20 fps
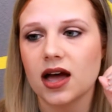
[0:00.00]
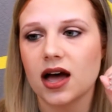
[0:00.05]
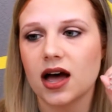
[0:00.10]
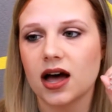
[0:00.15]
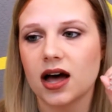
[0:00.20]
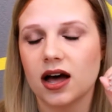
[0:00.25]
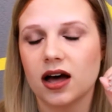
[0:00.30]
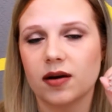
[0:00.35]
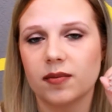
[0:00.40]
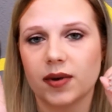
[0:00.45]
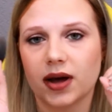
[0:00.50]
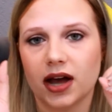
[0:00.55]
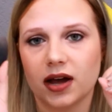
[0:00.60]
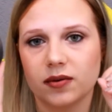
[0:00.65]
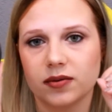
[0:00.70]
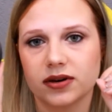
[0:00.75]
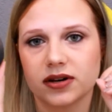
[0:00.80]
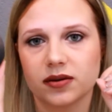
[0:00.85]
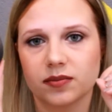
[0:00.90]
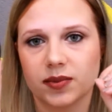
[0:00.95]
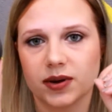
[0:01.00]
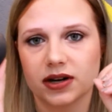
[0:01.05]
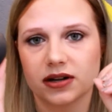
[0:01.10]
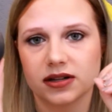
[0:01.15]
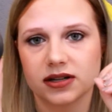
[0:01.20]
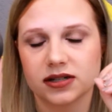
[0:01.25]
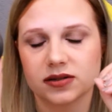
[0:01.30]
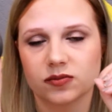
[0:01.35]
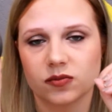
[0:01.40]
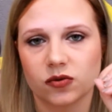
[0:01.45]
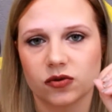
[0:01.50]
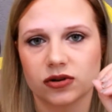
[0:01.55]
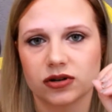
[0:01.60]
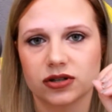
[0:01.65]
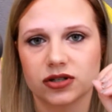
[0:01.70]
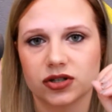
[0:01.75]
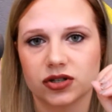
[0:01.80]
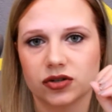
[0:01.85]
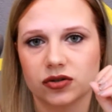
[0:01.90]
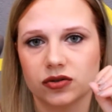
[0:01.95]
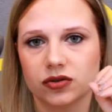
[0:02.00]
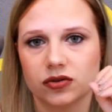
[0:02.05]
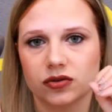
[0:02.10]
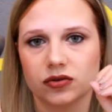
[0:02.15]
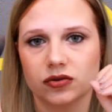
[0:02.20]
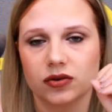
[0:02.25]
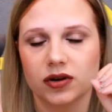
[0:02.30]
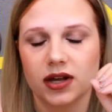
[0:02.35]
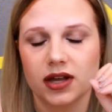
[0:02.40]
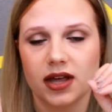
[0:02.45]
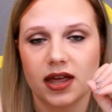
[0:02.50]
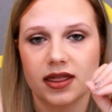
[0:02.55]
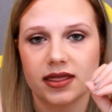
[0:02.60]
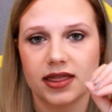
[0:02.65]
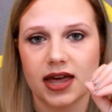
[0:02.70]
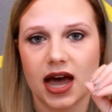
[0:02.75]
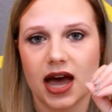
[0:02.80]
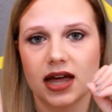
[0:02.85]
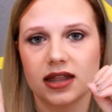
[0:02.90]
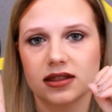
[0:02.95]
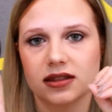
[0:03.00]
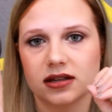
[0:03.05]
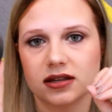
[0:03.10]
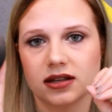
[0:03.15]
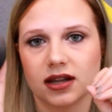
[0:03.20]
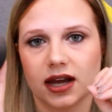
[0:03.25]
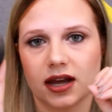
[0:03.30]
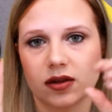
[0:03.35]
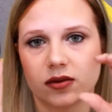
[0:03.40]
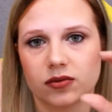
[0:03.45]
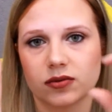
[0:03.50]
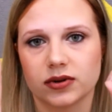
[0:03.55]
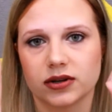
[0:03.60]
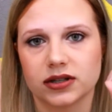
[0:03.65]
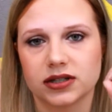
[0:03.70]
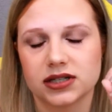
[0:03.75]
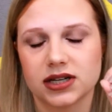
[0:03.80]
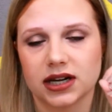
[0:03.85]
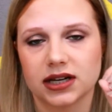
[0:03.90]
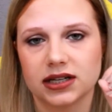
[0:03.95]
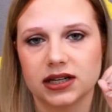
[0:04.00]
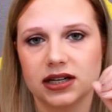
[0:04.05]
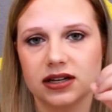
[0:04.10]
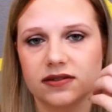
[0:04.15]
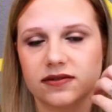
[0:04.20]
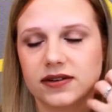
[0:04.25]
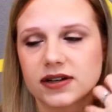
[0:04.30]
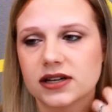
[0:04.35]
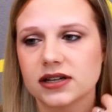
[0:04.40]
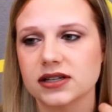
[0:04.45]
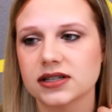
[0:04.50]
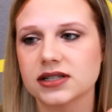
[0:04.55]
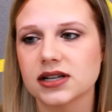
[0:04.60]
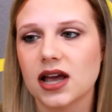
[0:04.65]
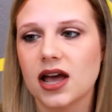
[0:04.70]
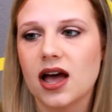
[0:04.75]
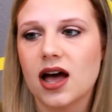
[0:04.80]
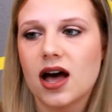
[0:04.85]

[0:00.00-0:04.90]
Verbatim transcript: Um, I would compare this more to that than how the Real Technique feels.